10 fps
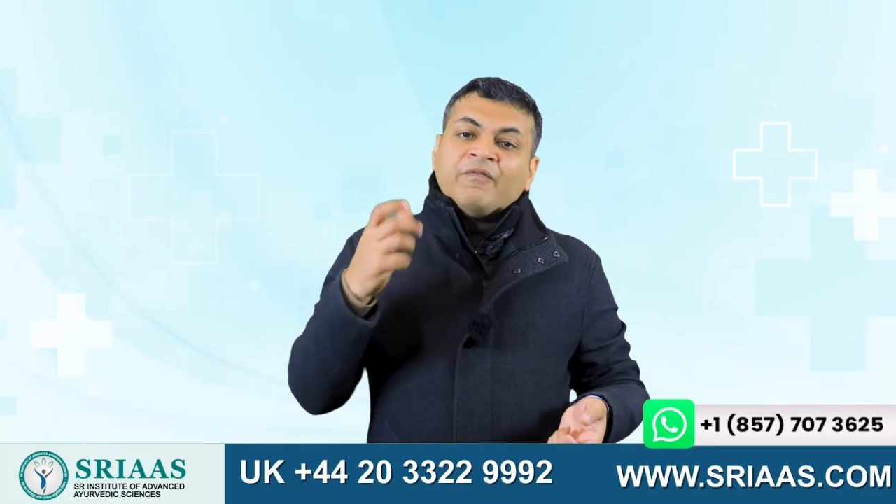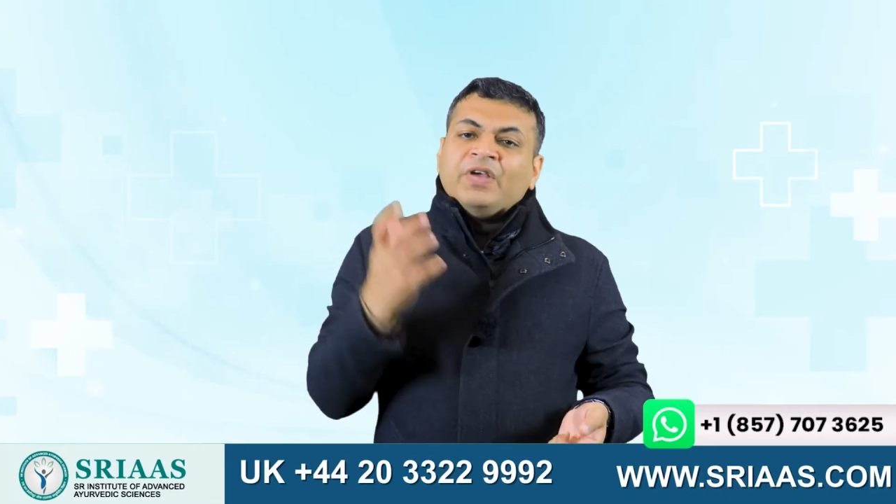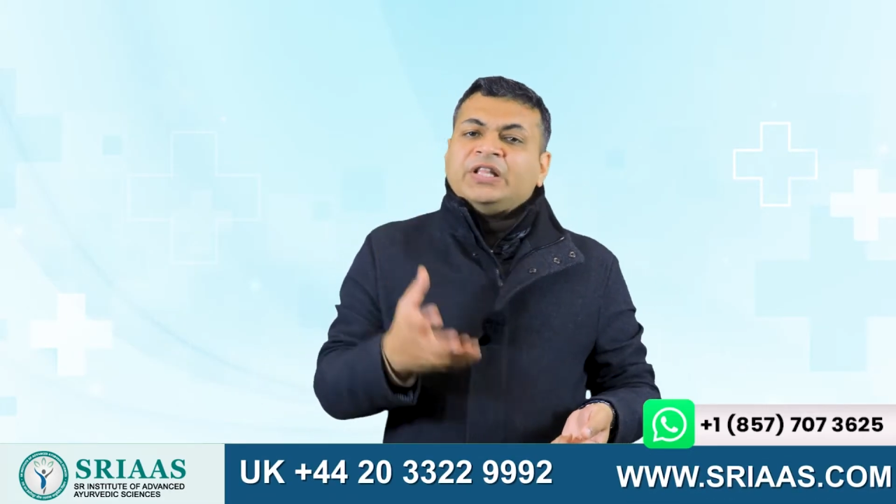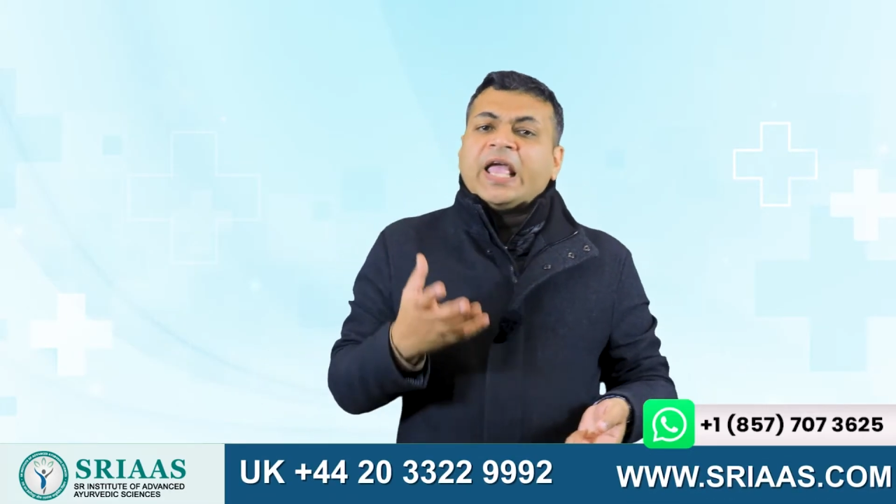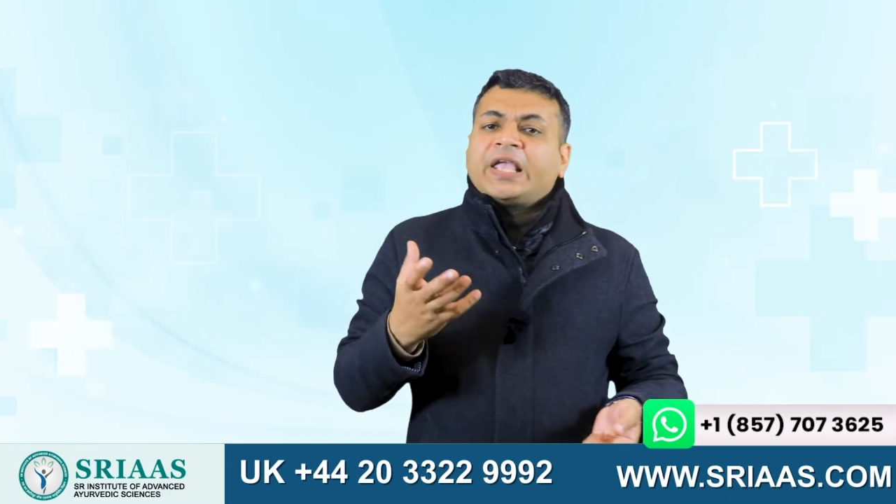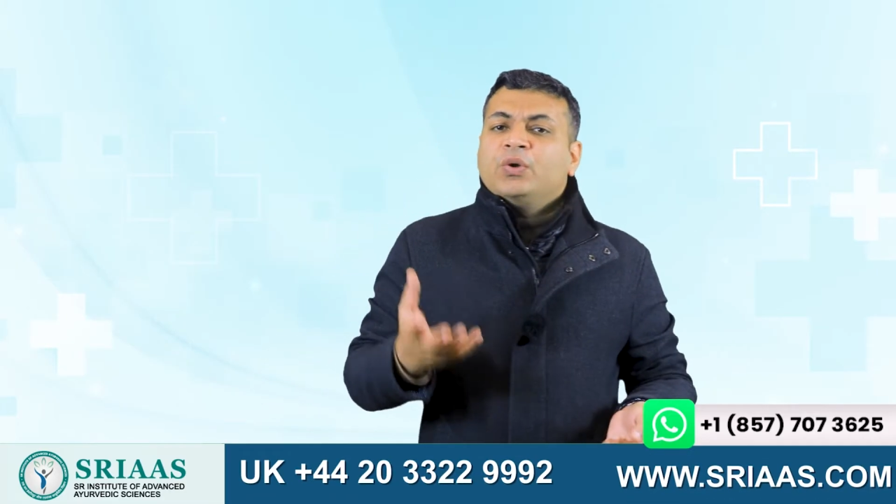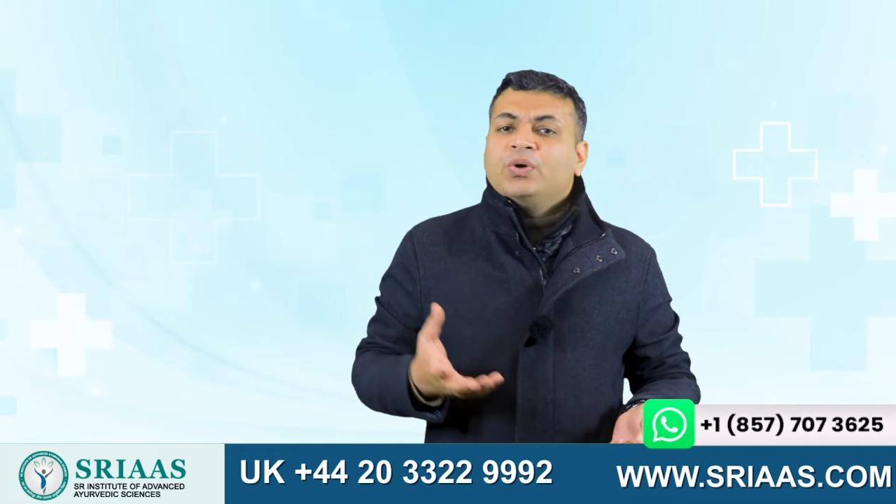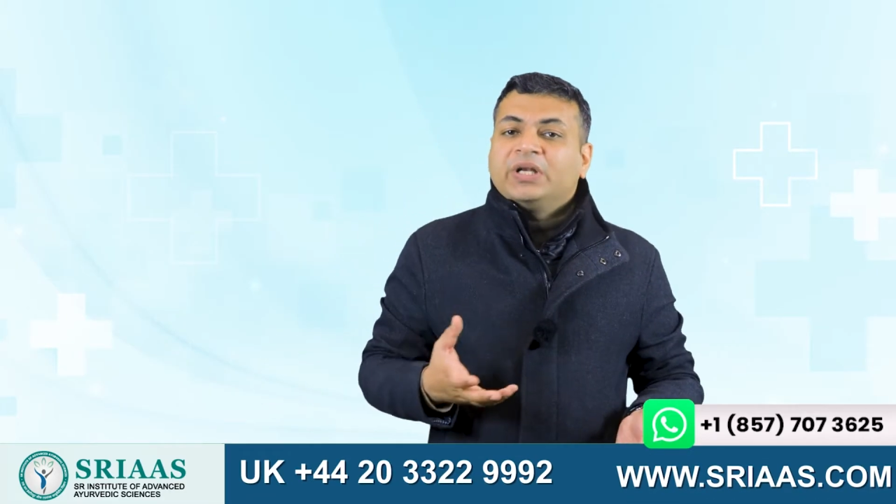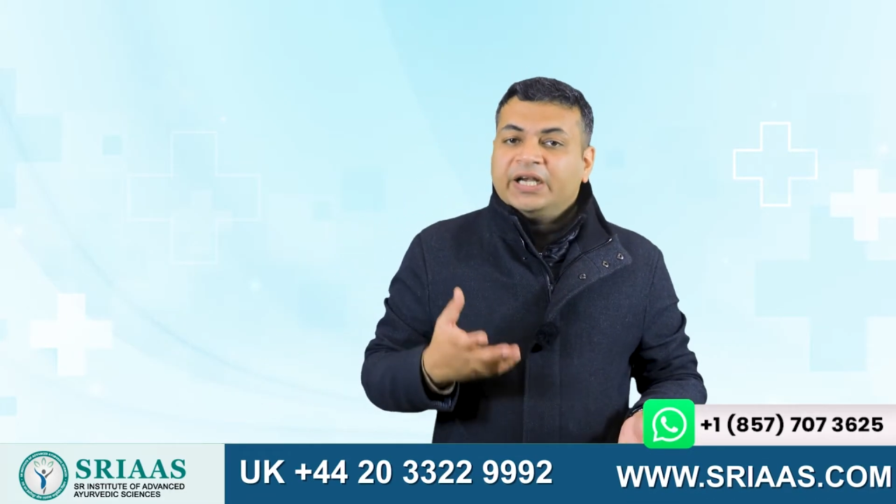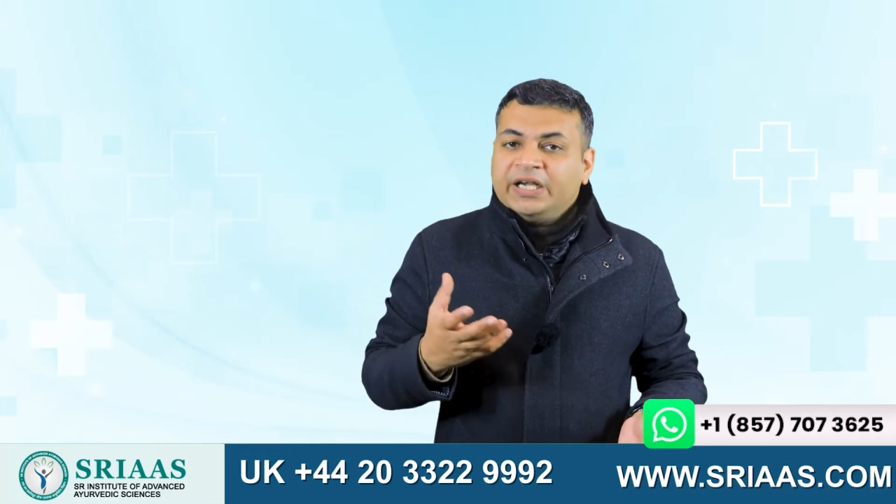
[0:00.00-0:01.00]
With
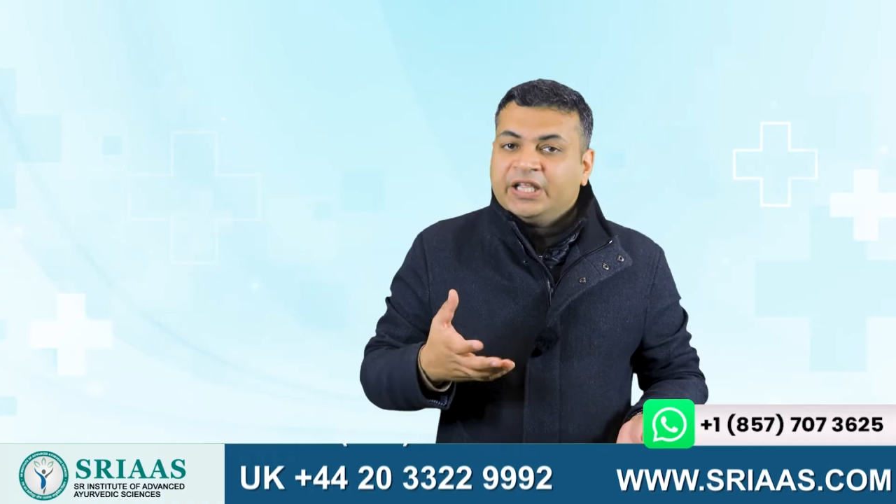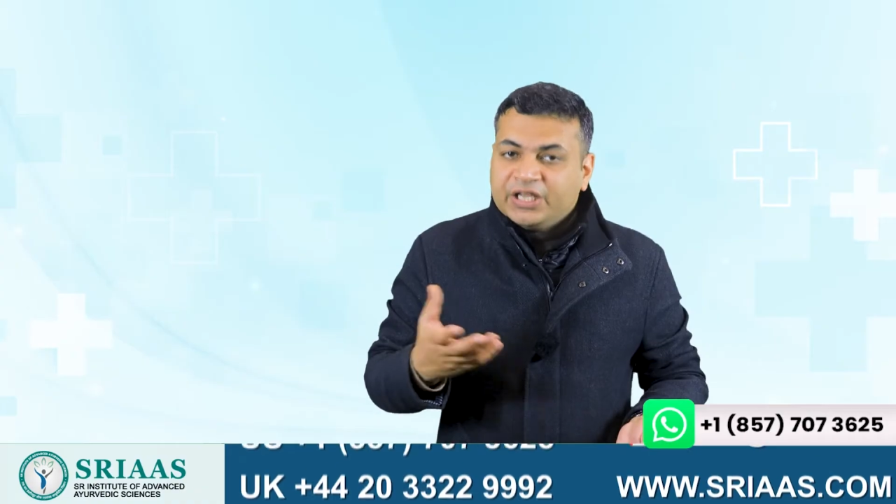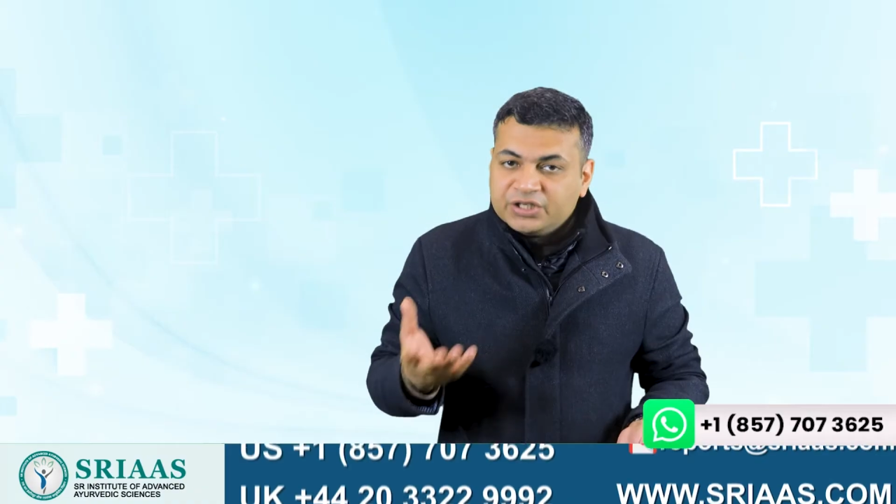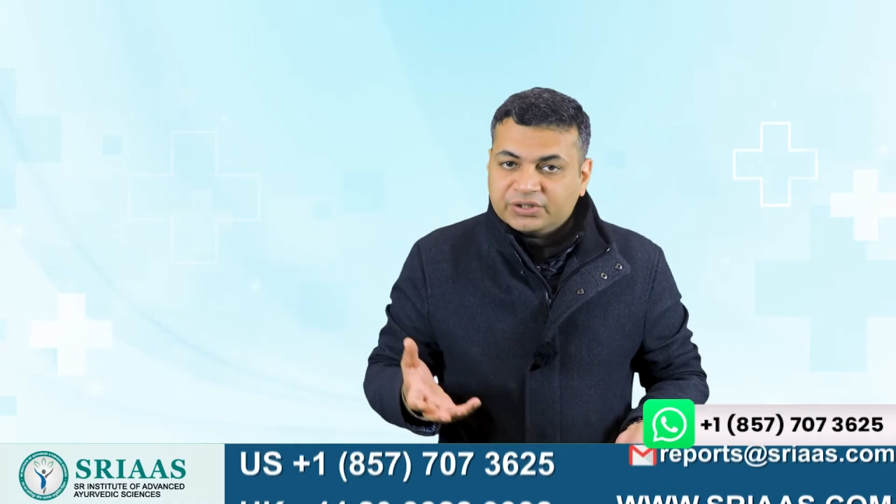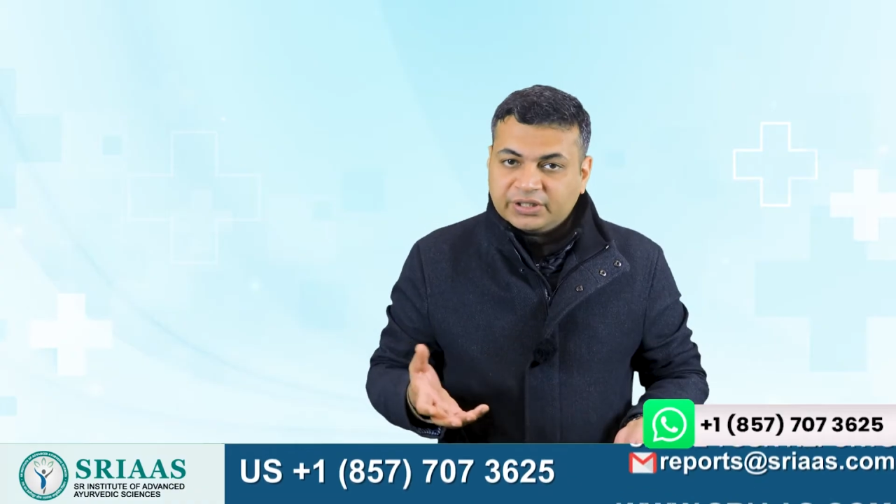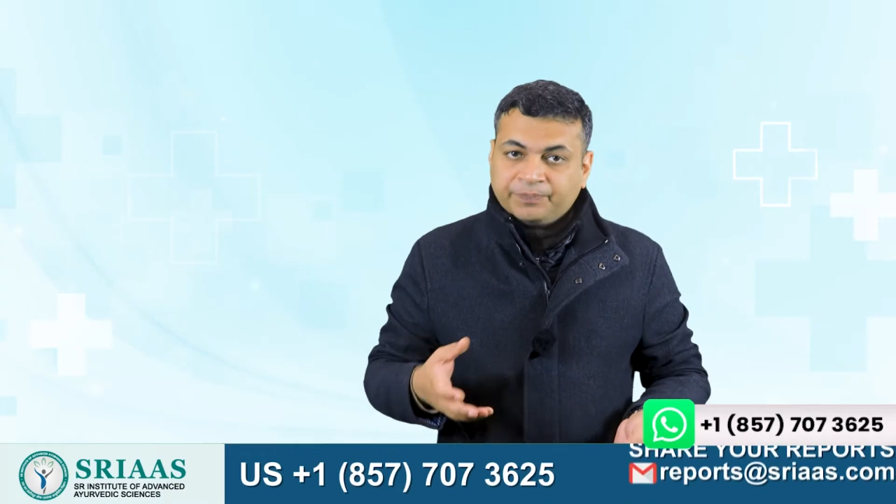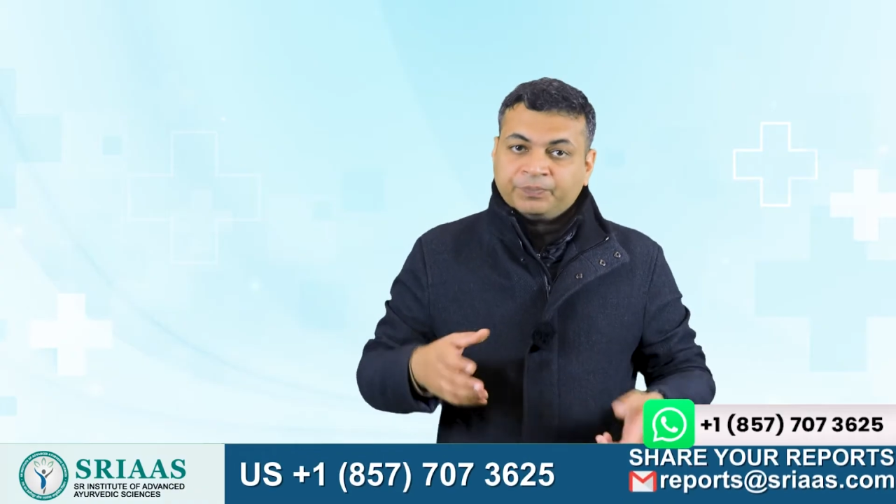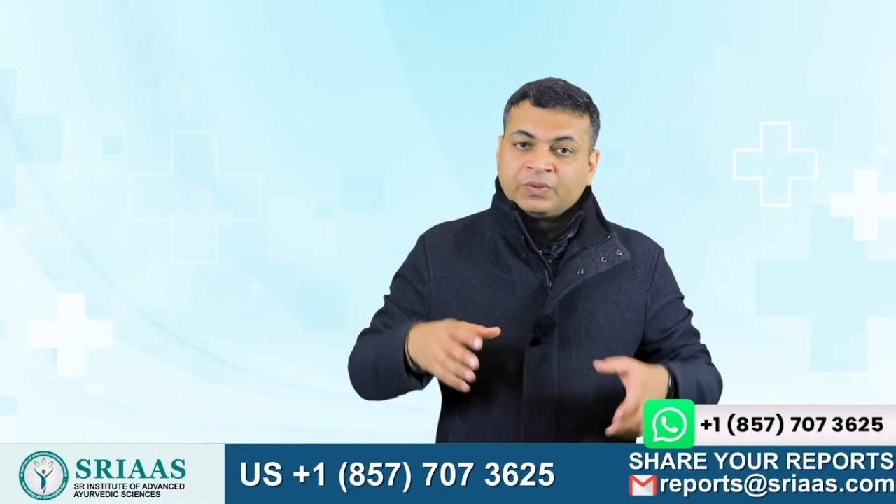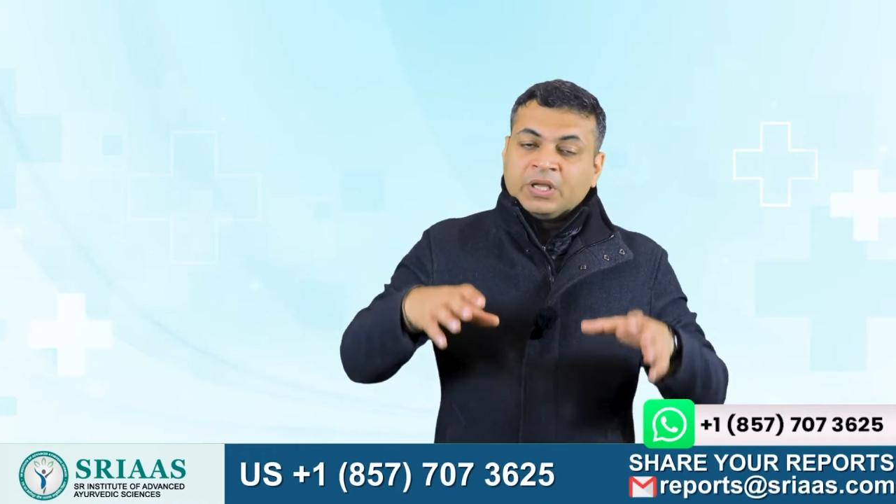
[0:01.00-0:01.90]
acute kidney injury,